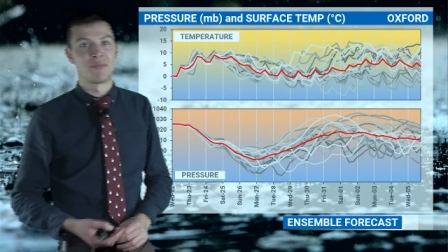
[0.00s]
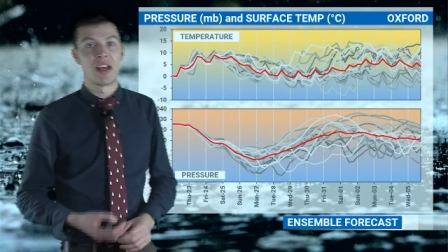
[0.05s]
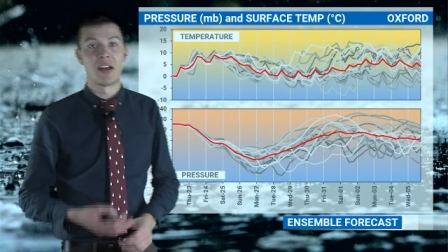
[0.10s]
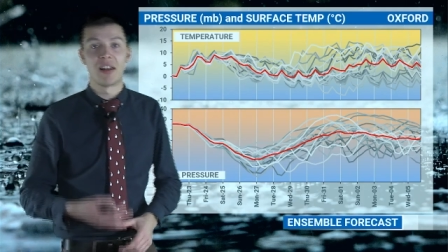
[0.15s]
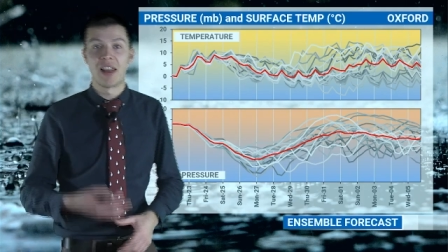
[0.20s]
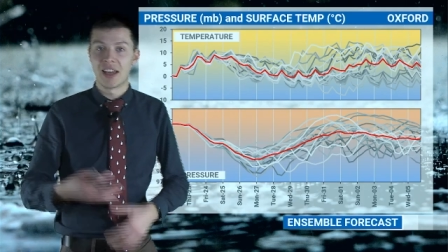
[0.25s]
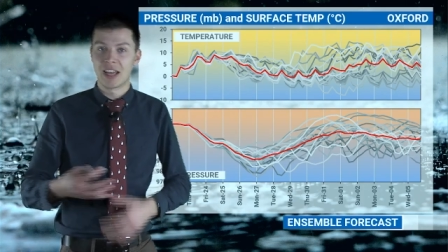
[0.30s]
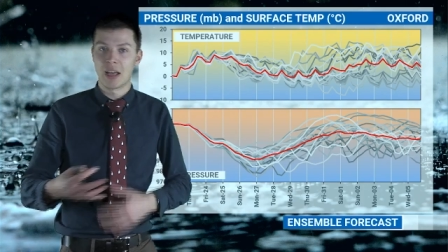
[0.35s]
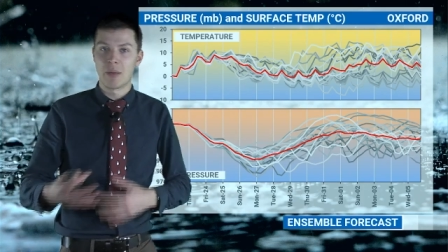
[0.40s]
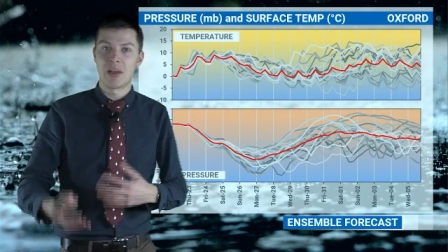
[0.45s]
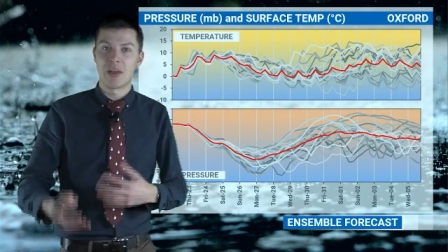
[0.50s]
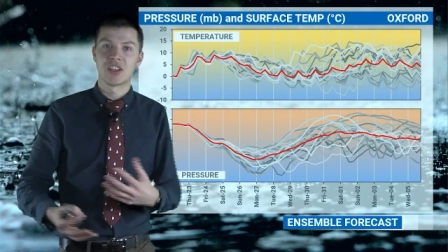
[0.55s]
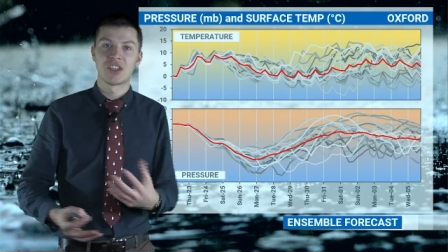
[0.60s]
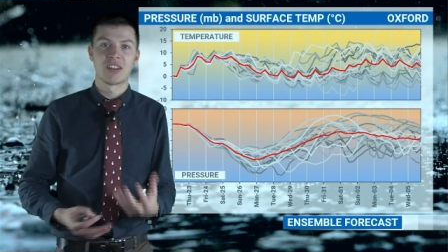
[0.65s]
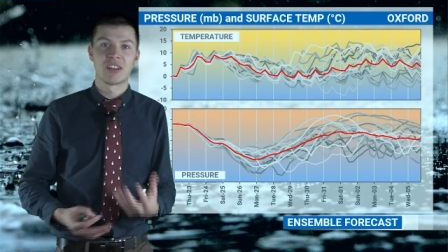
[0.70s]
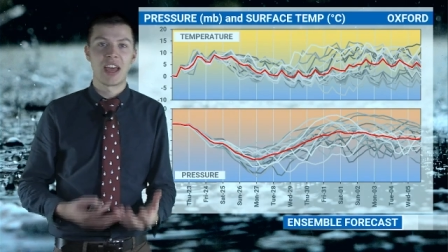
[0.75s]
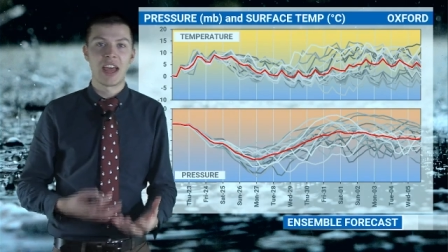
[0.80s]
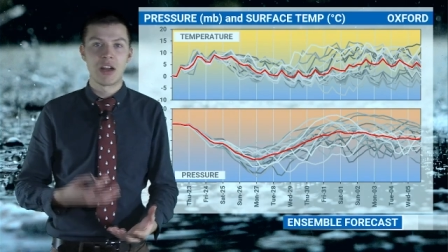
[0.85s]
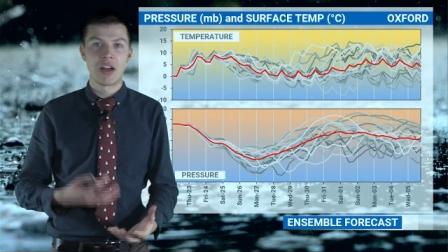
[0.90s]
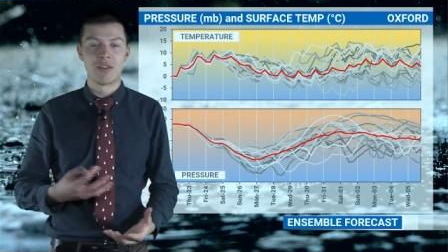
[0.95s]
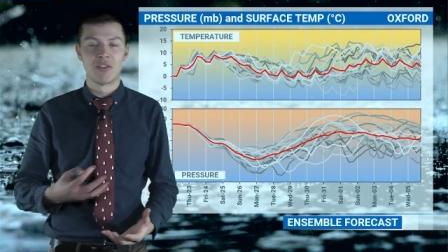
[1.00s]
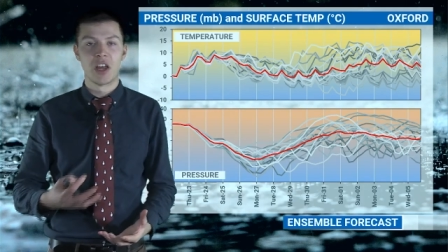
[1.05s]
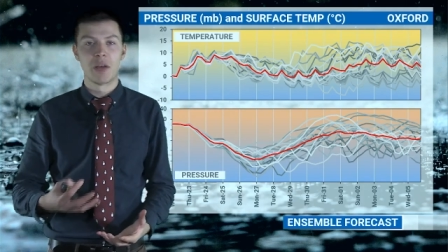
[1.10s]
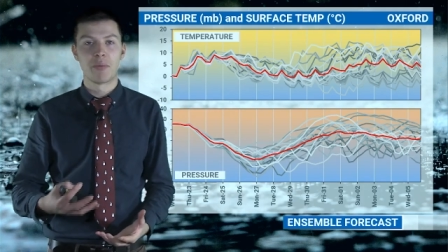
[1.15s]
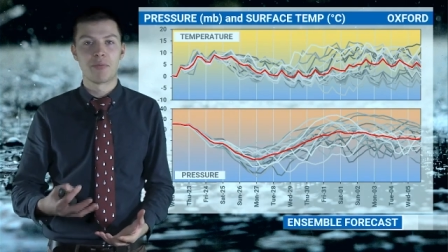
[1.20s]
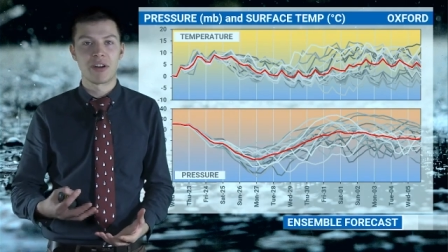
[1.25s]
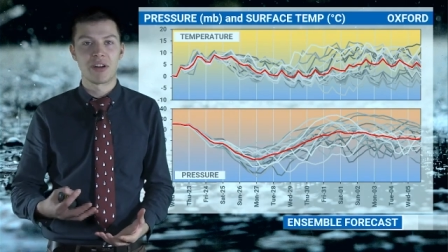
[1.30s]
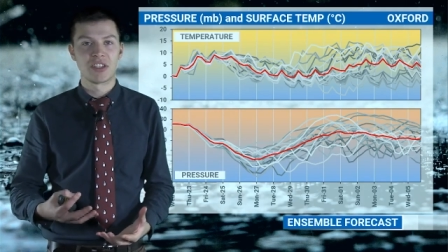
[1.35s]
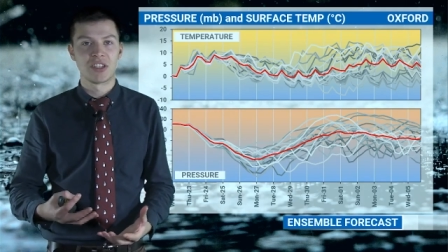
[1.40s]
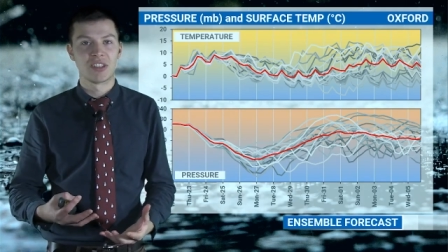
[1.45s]
Now, like I mentioned, that area of low
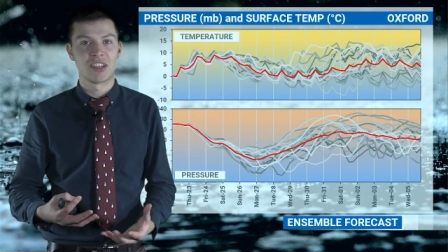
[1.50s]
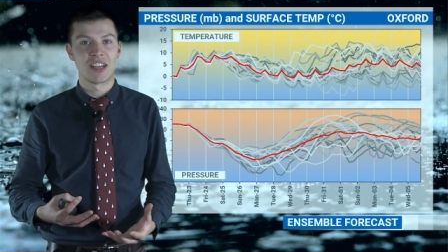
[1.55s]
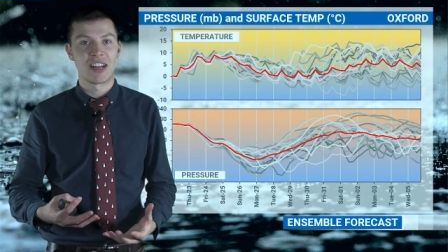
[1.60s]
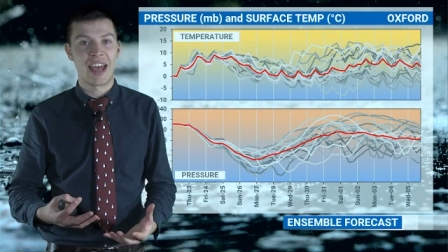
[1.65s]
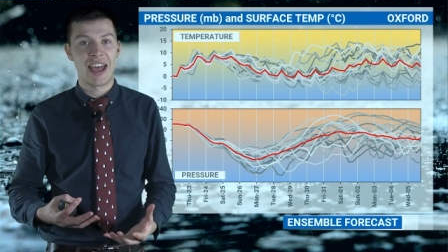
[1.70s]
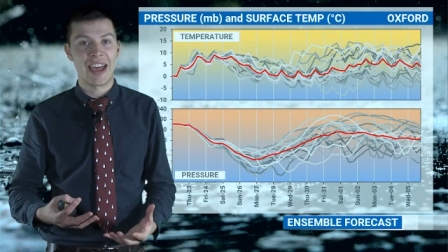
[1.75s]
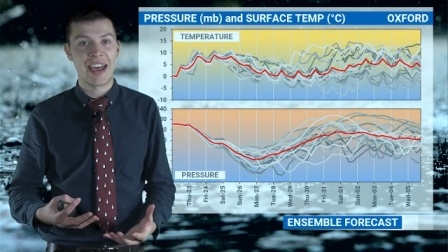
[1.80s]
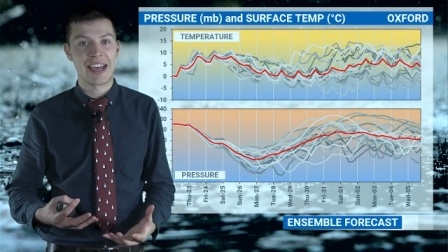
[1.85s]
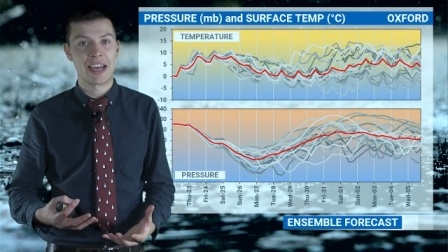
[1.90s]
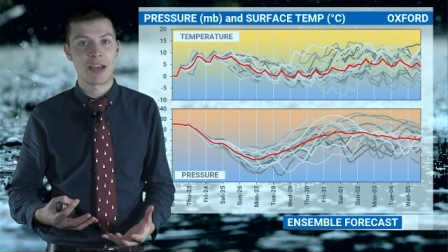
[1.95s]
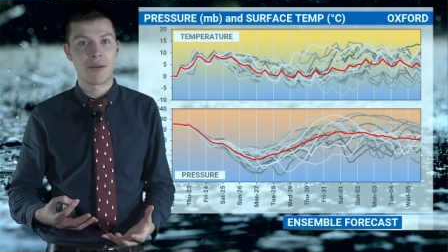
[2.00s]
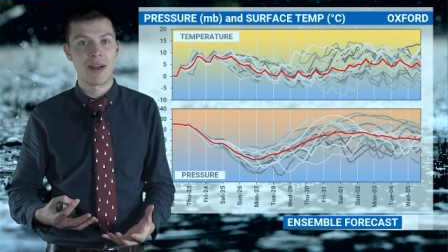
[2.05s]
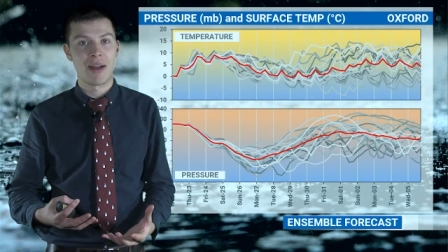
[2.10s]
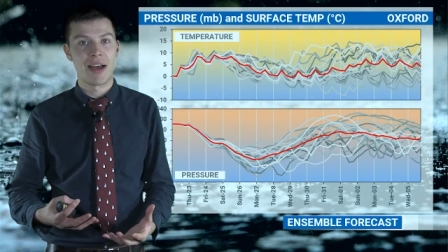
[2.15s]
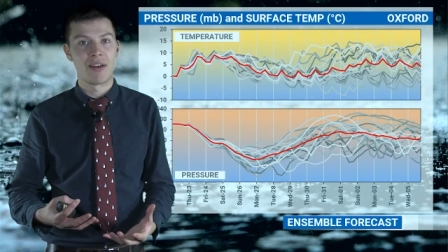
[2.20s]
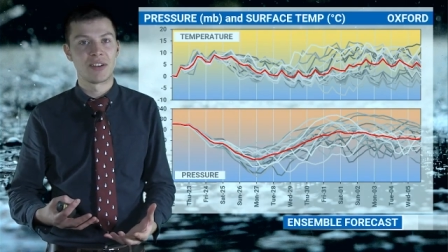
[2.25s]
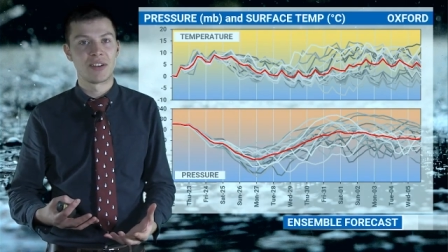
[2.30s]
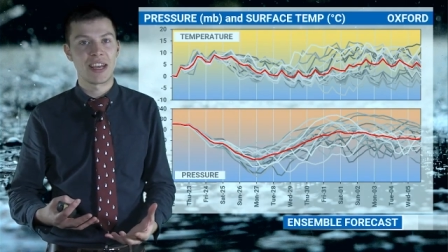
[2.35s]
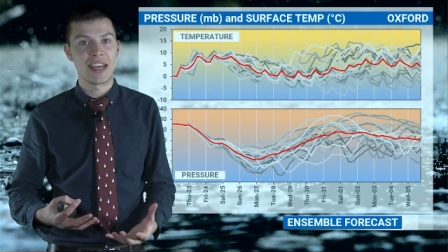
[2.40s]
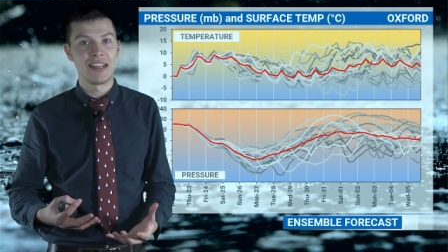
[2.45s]
pressure is going to hang around